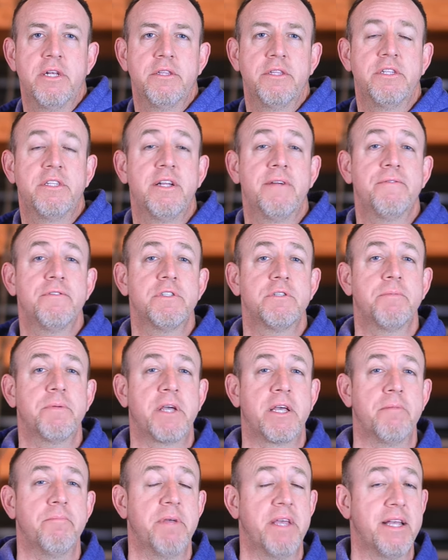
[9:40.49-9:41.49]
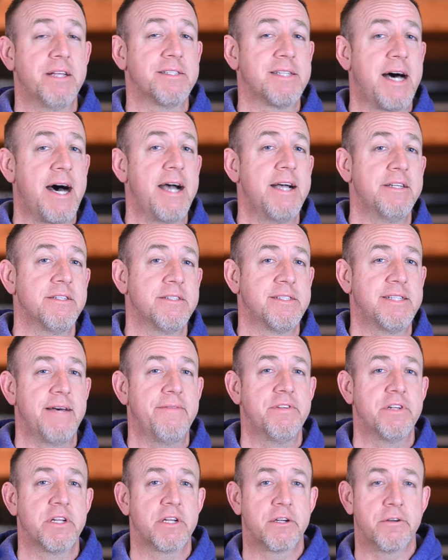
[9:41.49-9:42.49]
the difference can be as high as
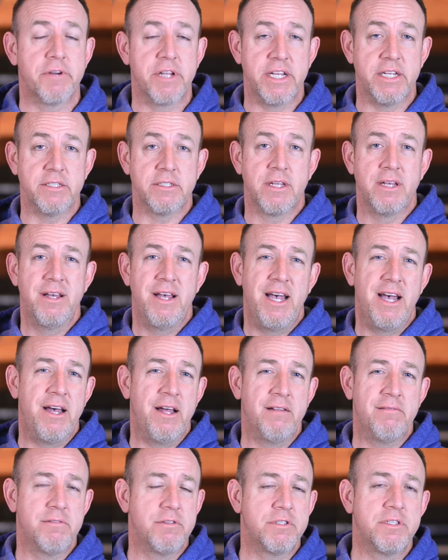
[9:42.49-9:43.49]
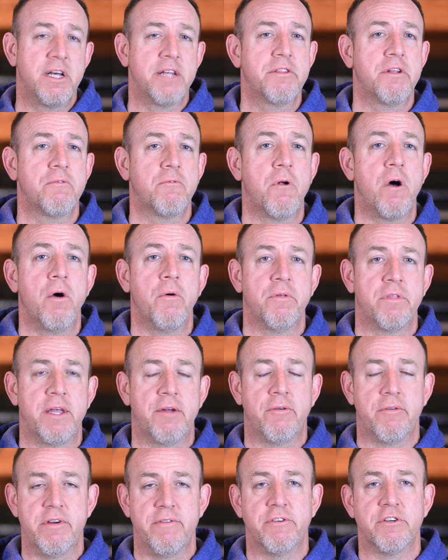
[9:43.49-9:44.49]
7 degrees, and there's nothing wrong with that
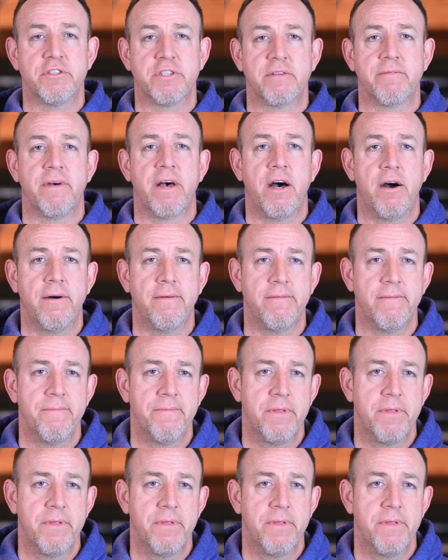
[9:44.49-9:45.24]
reversing valve.